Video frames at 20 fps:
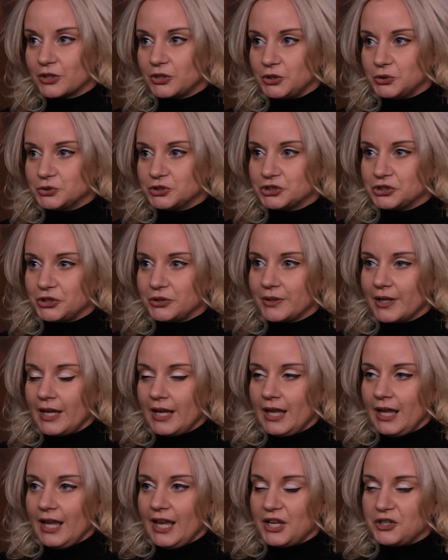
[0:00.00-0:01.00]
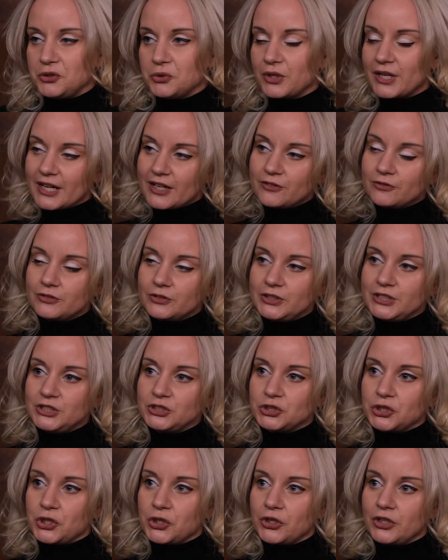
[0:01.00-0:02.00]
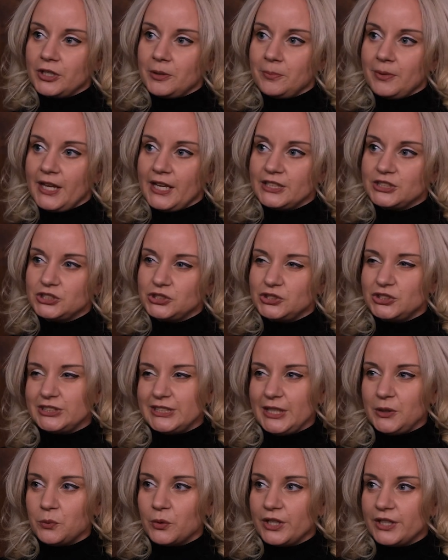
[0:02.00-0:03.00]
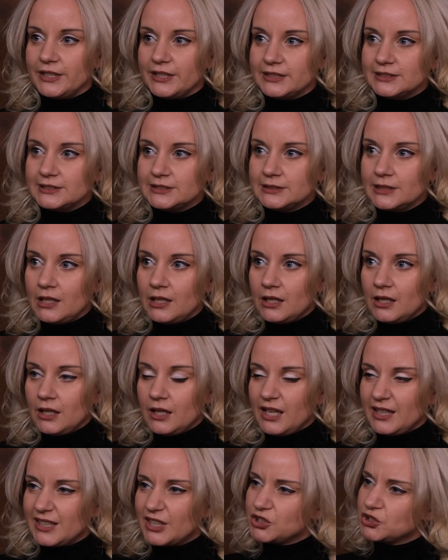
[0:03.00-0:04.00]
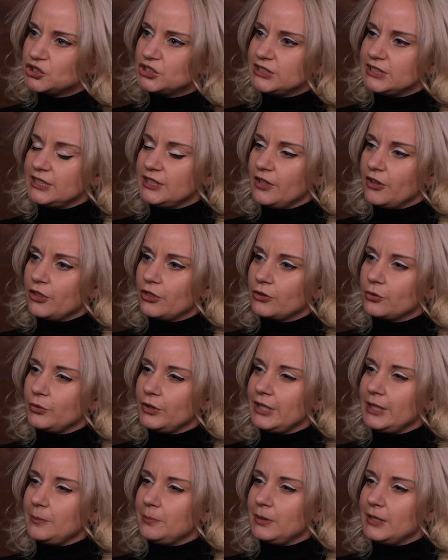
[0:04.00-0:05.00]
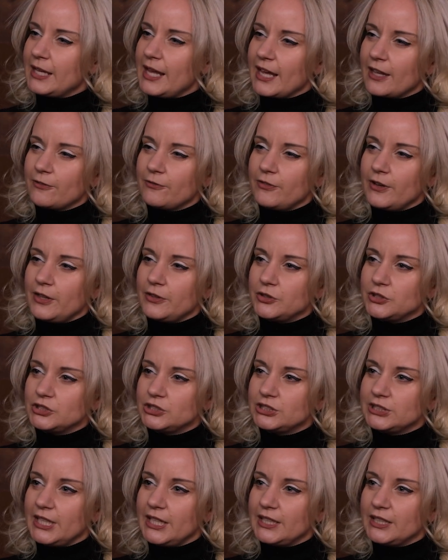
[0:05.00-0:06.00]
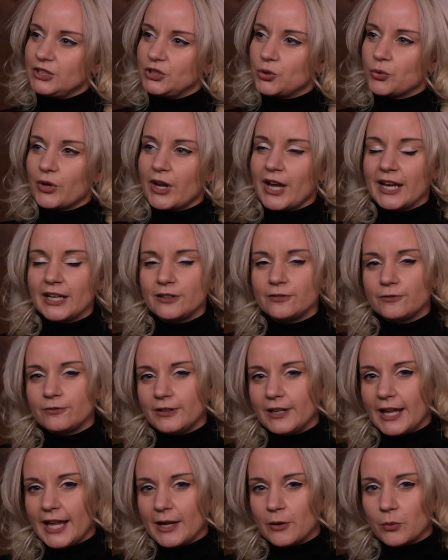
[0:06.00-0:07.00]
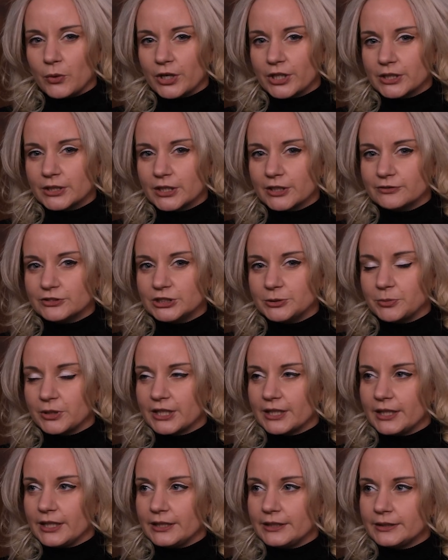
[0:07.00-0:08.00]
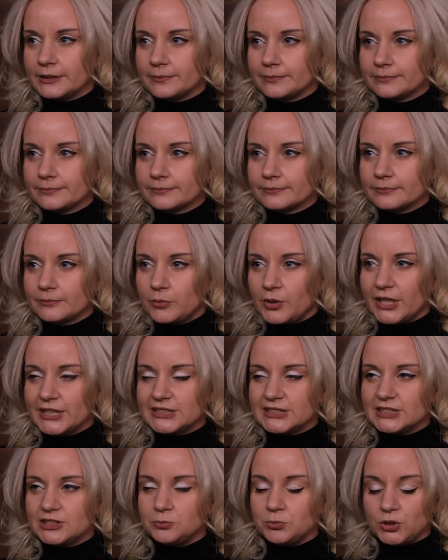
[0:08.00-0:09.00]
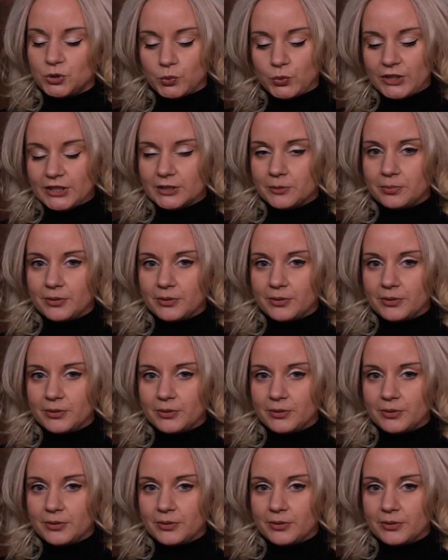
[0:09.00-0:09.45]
closer, and you carefully turn the page to see what it is. And there you see 3 black feathers and a dried flower of some kind, pressed between the